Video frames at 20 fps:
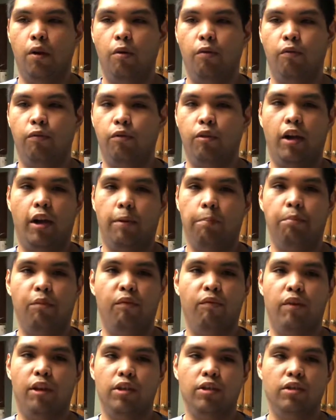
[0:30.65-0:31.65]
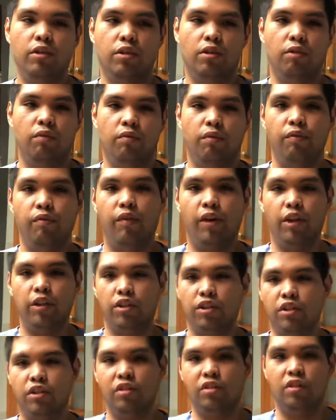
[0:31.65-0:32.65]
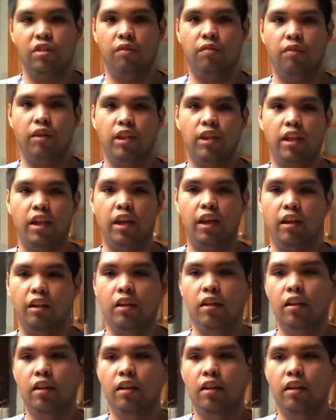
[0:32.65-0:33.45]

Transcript: for like prevention of infection and stuff like that.